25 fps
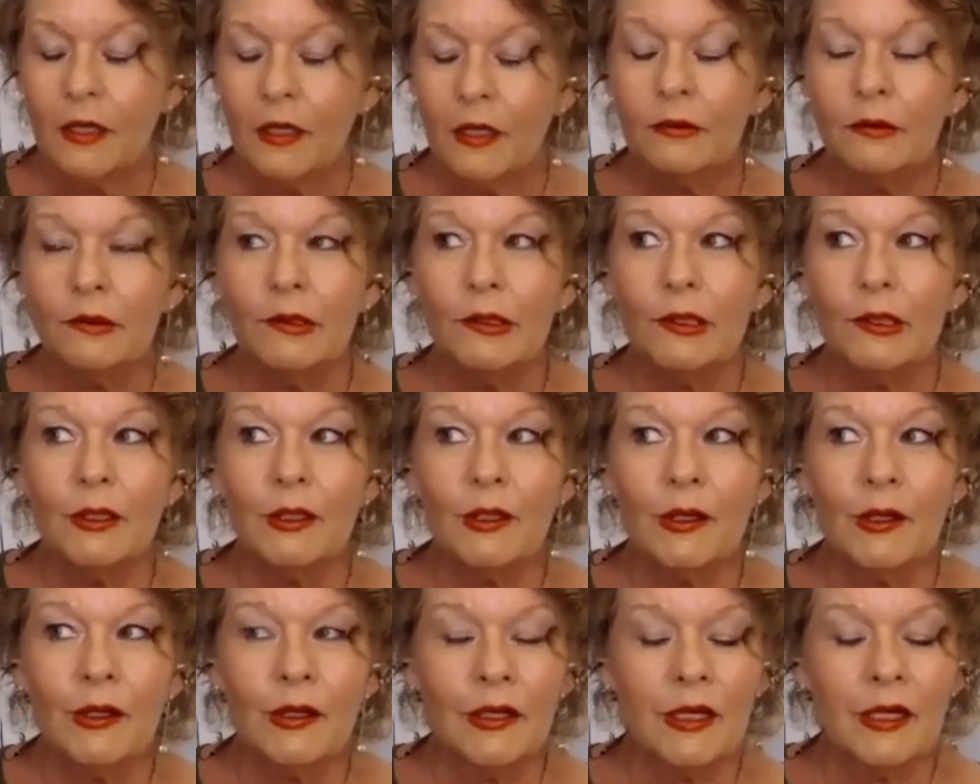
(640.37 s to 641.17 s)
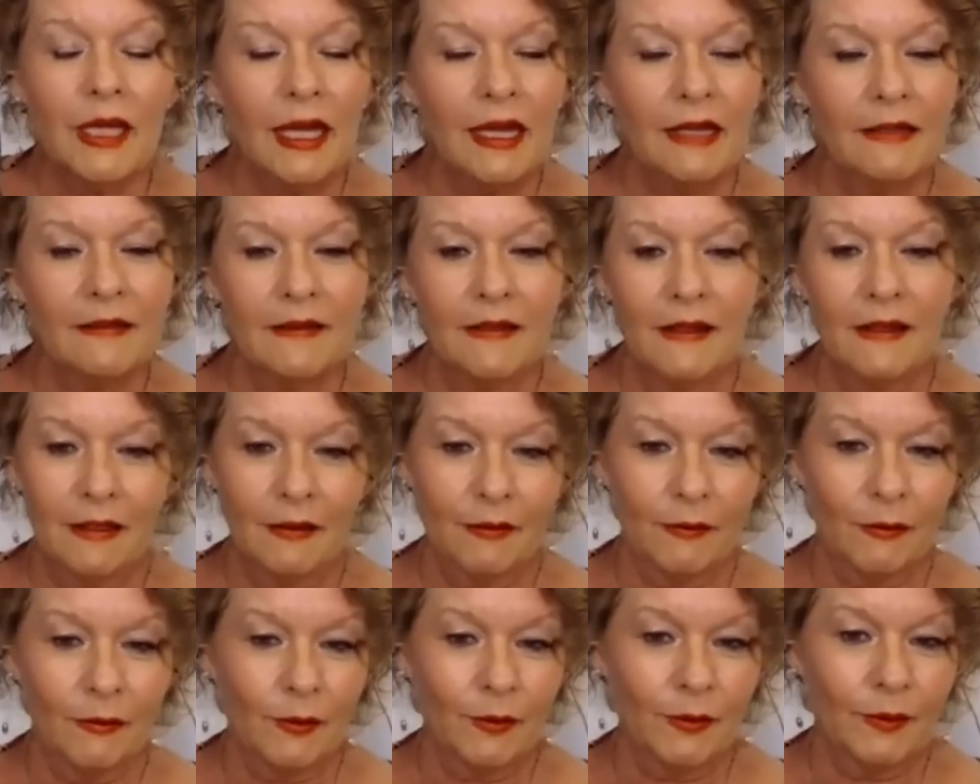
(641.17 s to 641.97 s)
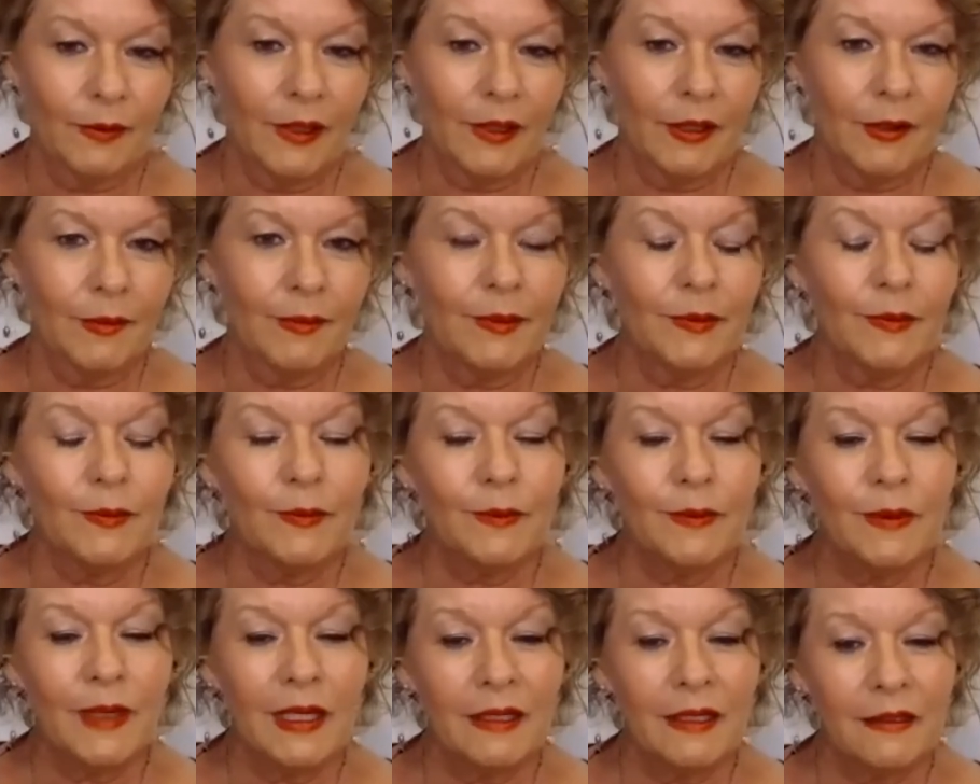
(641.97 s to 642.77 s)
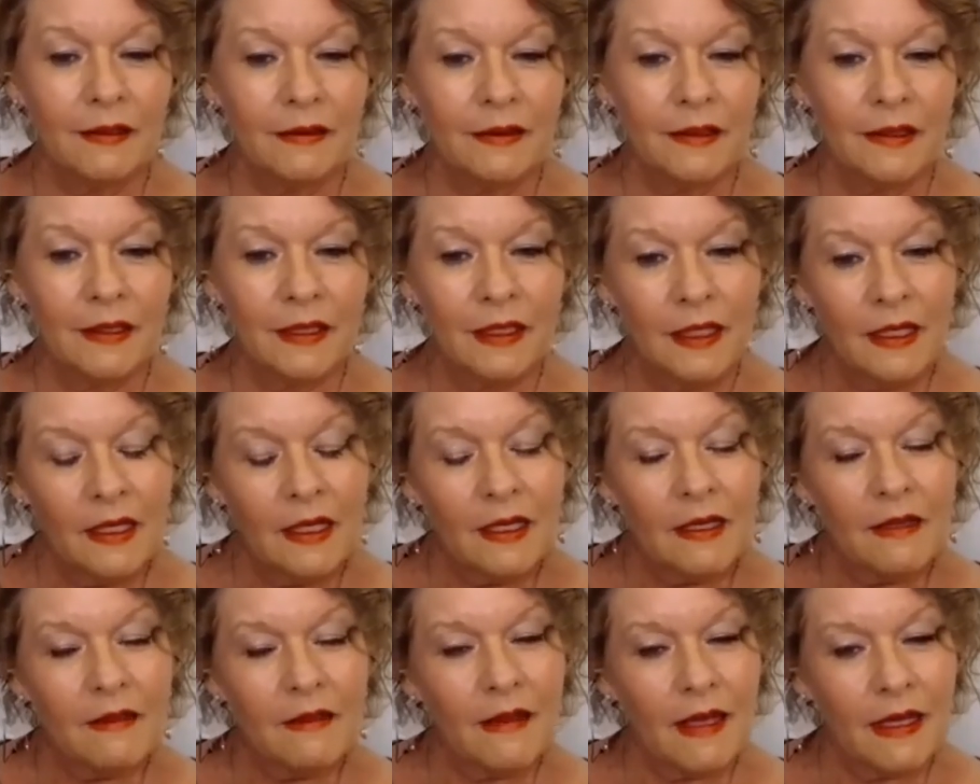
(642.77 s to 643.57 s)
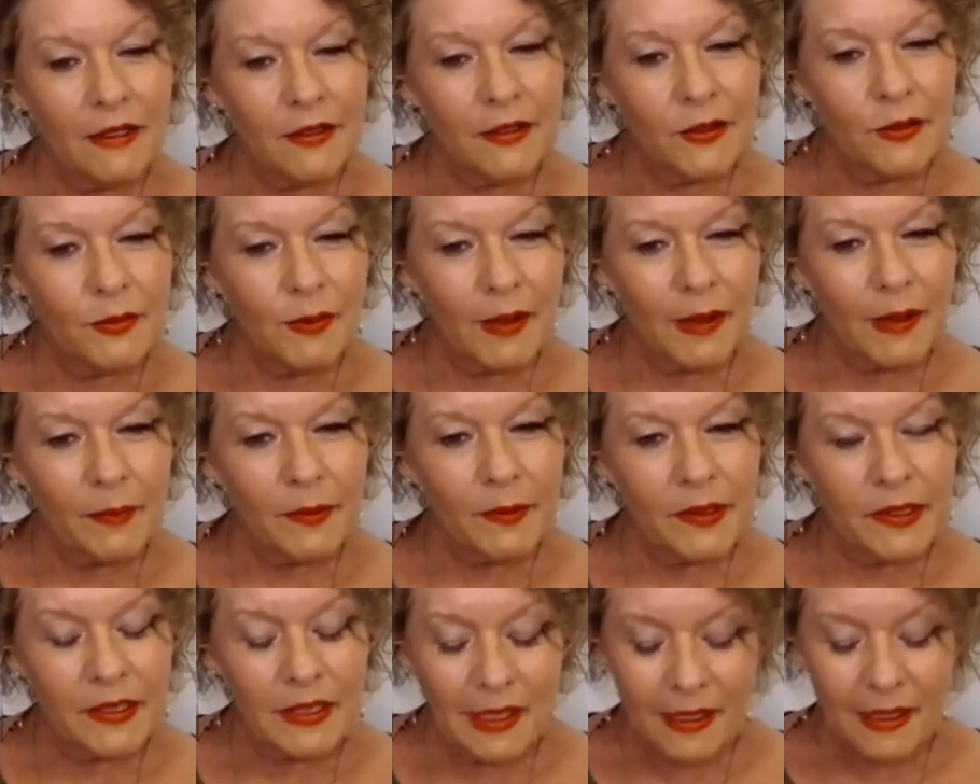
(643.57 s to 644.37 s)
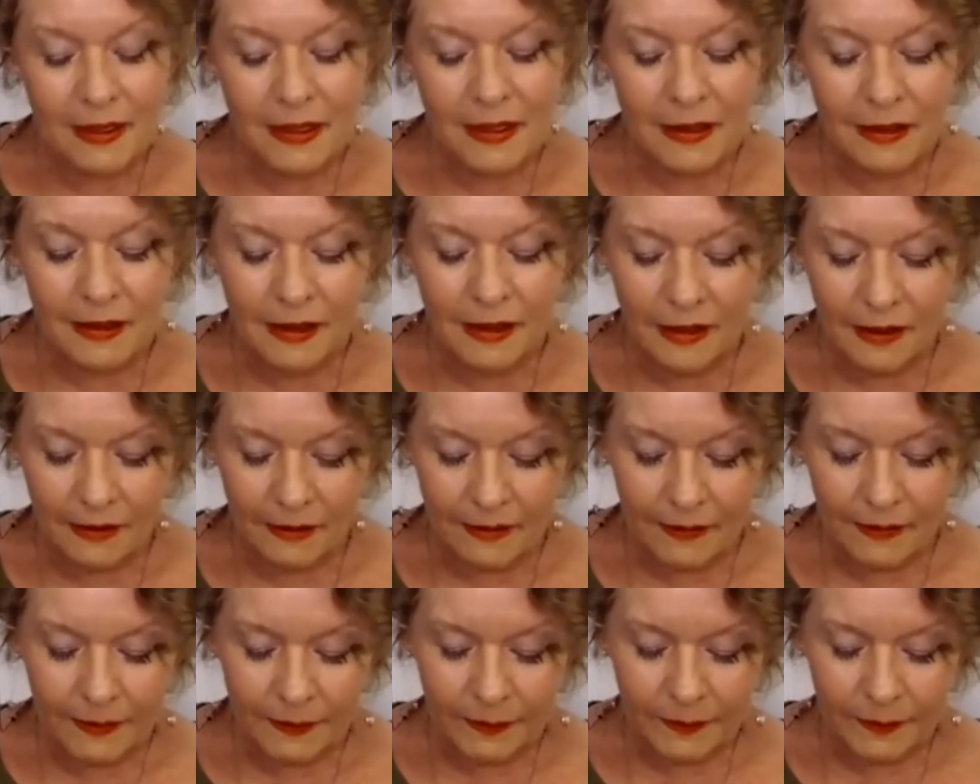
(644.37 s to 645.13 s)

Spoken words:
Look at the incredible wealth that is represented there.